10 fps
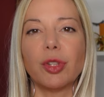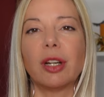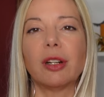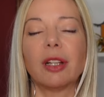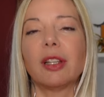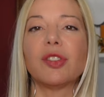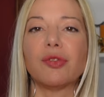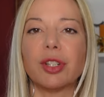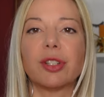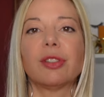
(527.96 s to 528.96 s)
they are not as
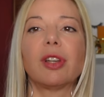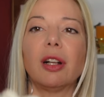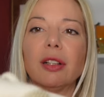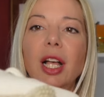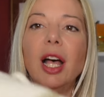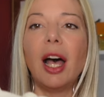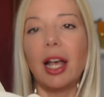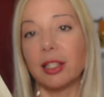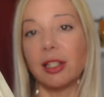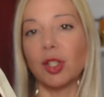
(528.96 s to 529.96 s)
versatile
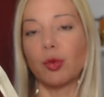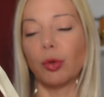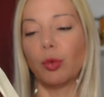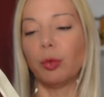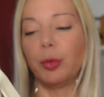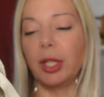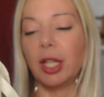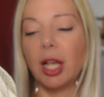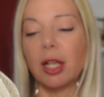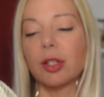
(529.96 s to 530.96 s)
as this one will
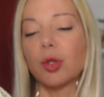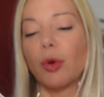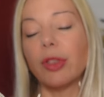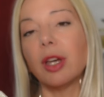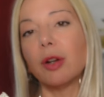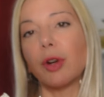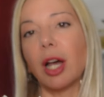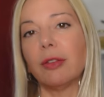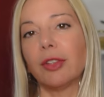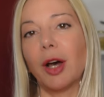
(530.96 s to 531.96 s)
be. So when they
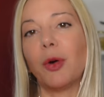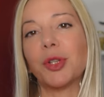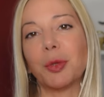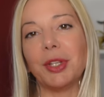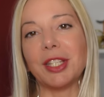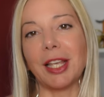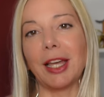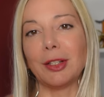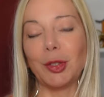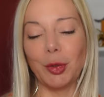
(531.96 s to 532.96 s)
arrived, I was a bit
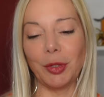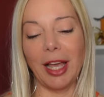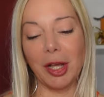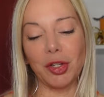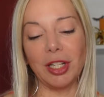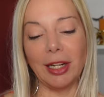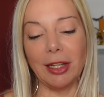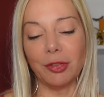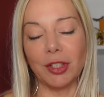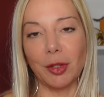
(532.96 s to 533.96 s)
scared to actually
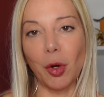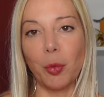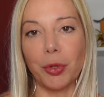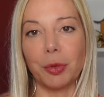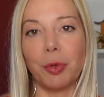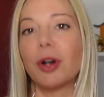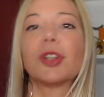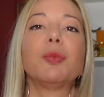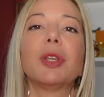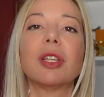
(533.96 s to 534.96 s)
lift and open the
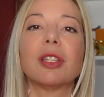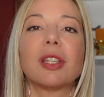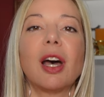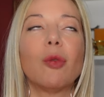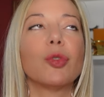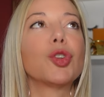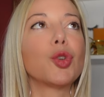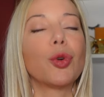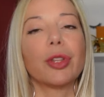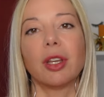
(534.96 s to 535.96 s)
box, because I was
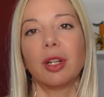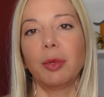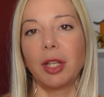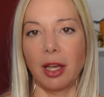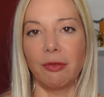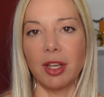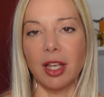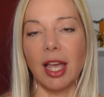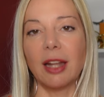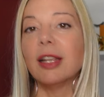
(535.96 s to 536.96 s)
sure they're going to be heavy
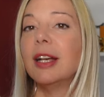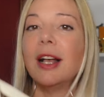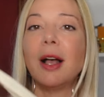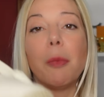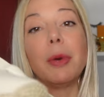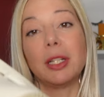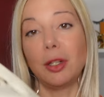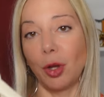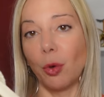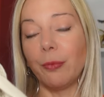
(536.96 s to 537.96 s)
again. But
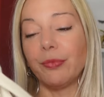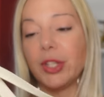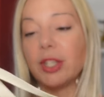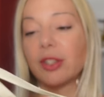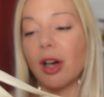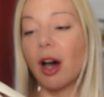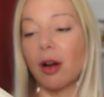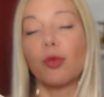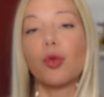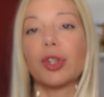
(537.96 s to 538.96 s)
no, these
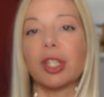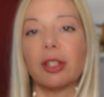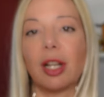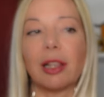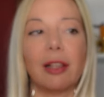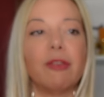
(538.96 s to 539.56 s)
are, of course, are not like